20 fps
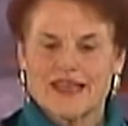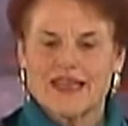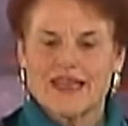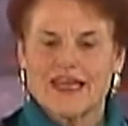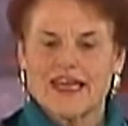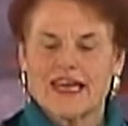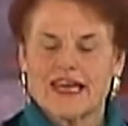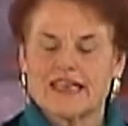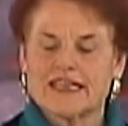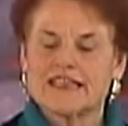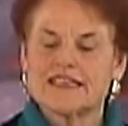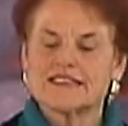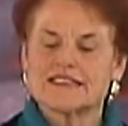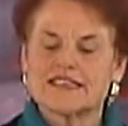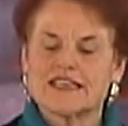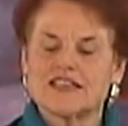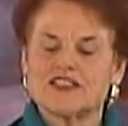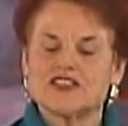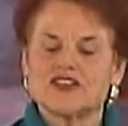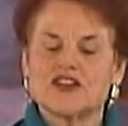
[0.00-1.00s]
and he
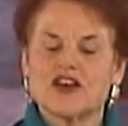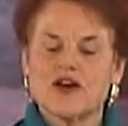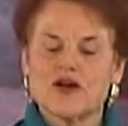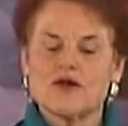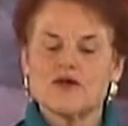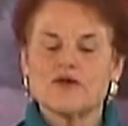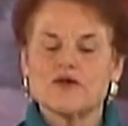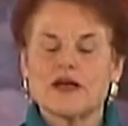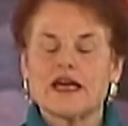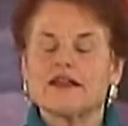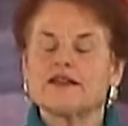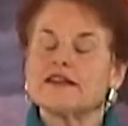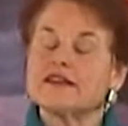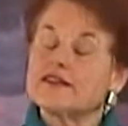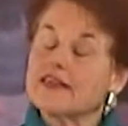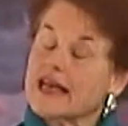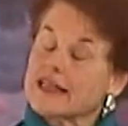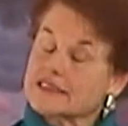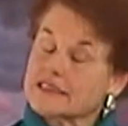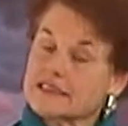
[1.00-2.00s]
said, you know, and
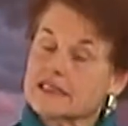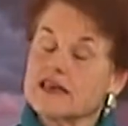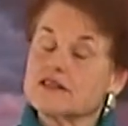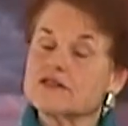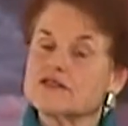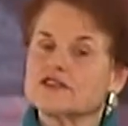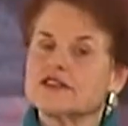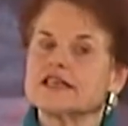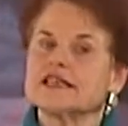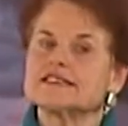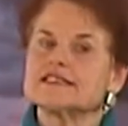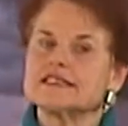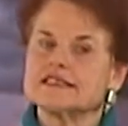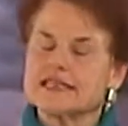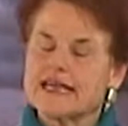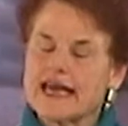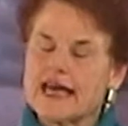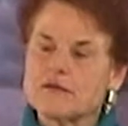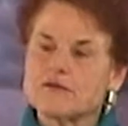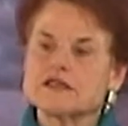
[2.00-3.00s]
that's the other thing is that
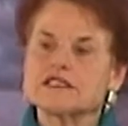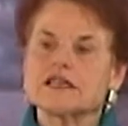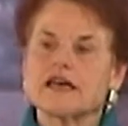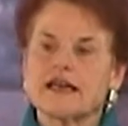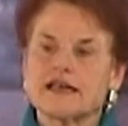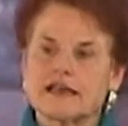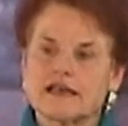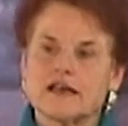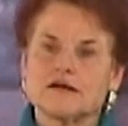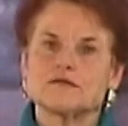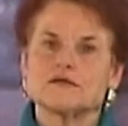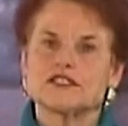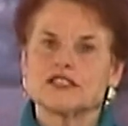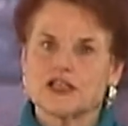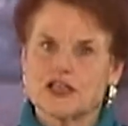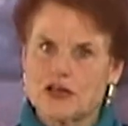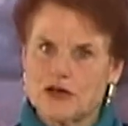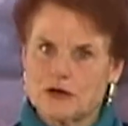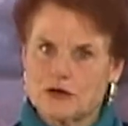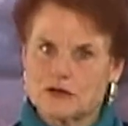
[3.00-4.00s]
the appetite comes and
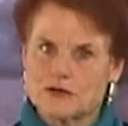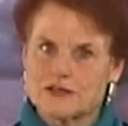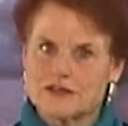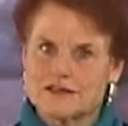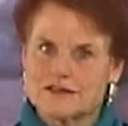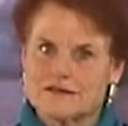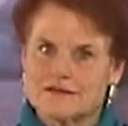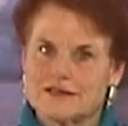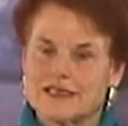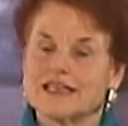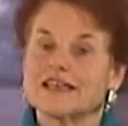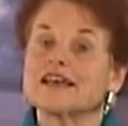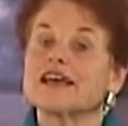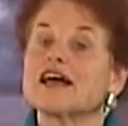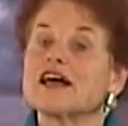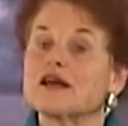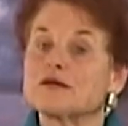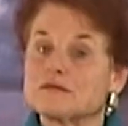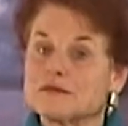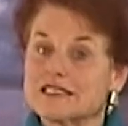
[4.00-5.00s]
goes it
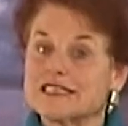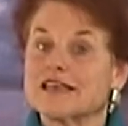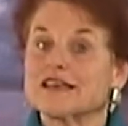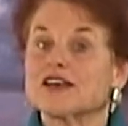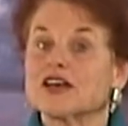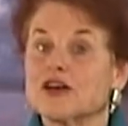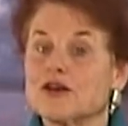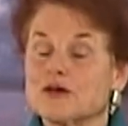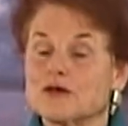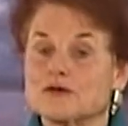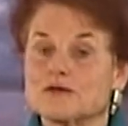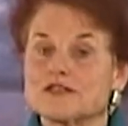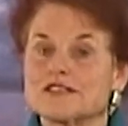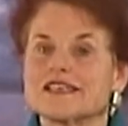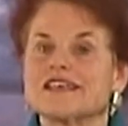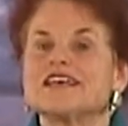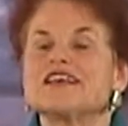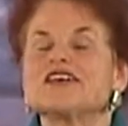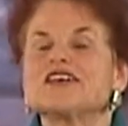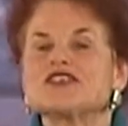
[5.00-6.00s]
comes and goes.
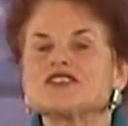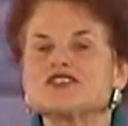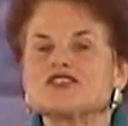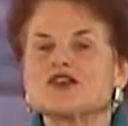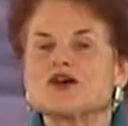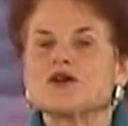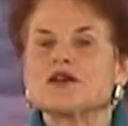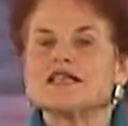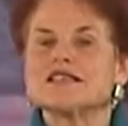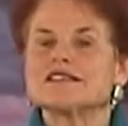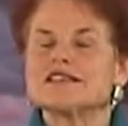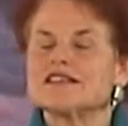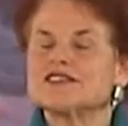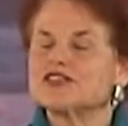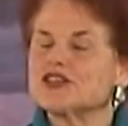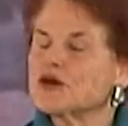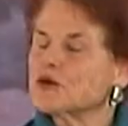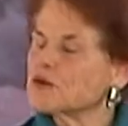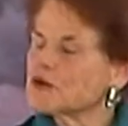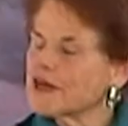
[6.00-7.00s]
So he said,
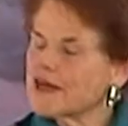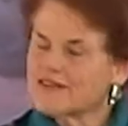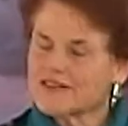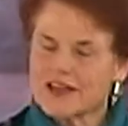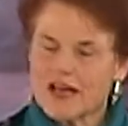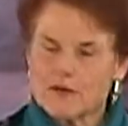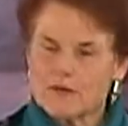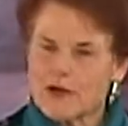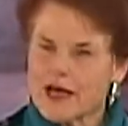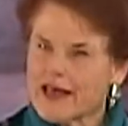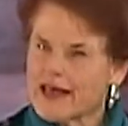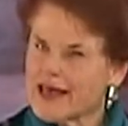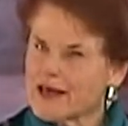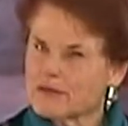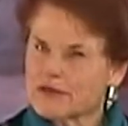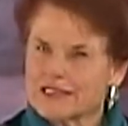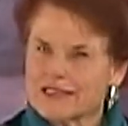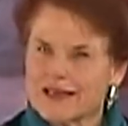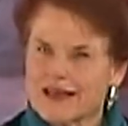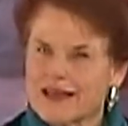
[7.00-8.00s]
you know, when I've got my
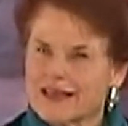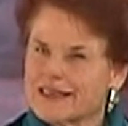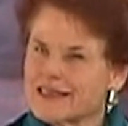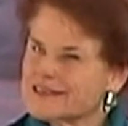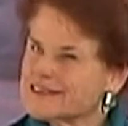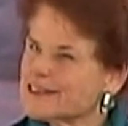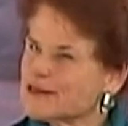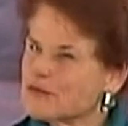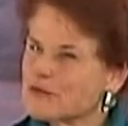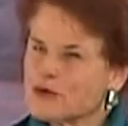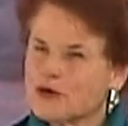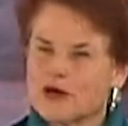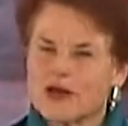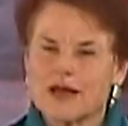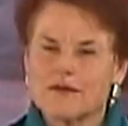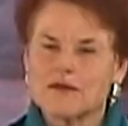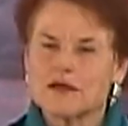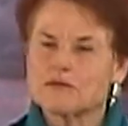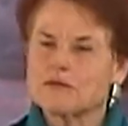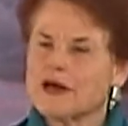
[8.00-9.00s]
appetite, he said, boy,
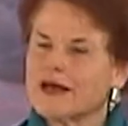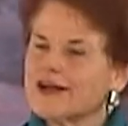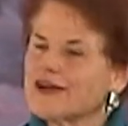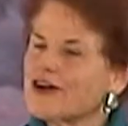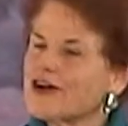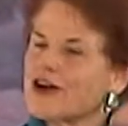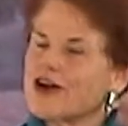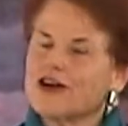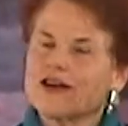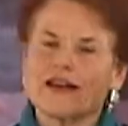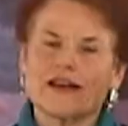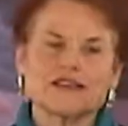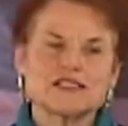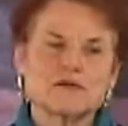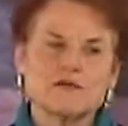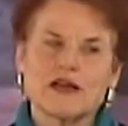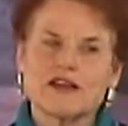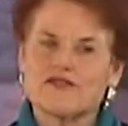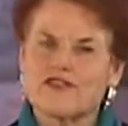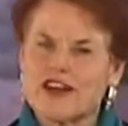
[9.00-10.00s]
I'm in my car and out
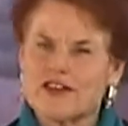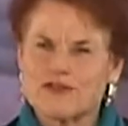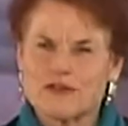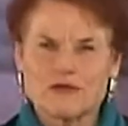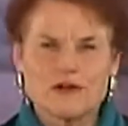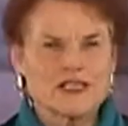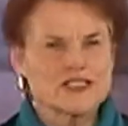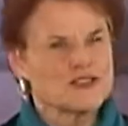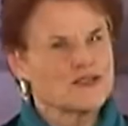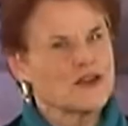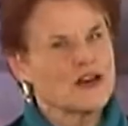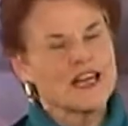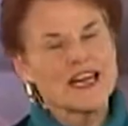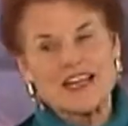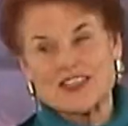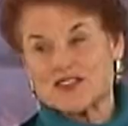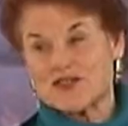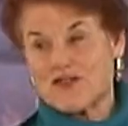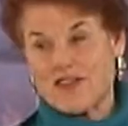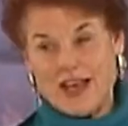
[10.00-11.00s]
to my favorite restaurant
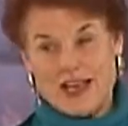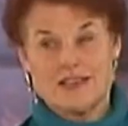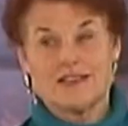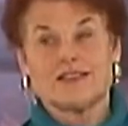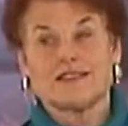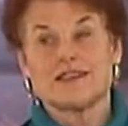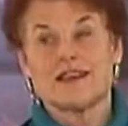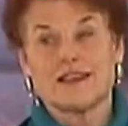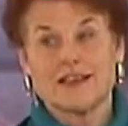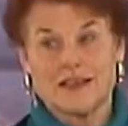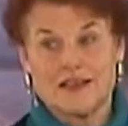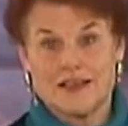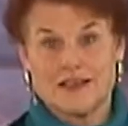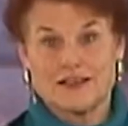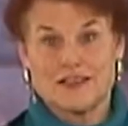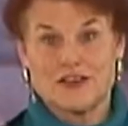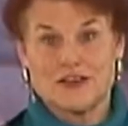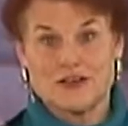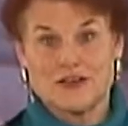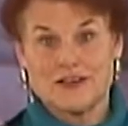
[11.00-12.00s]
as fast as I can
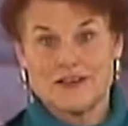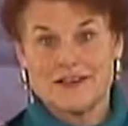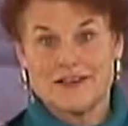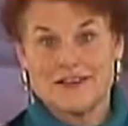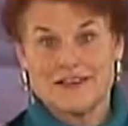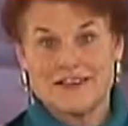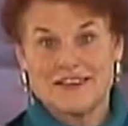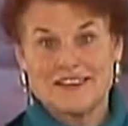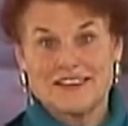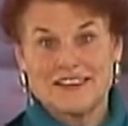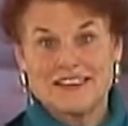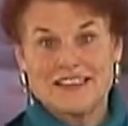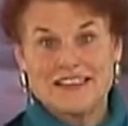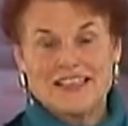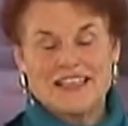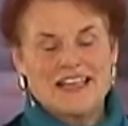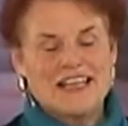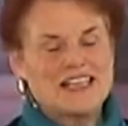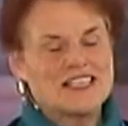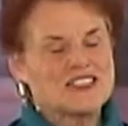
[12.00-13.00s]
get there.
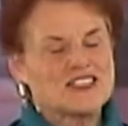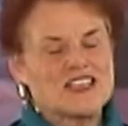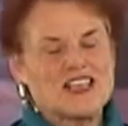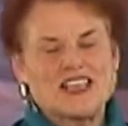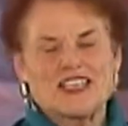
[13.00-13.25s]
he said,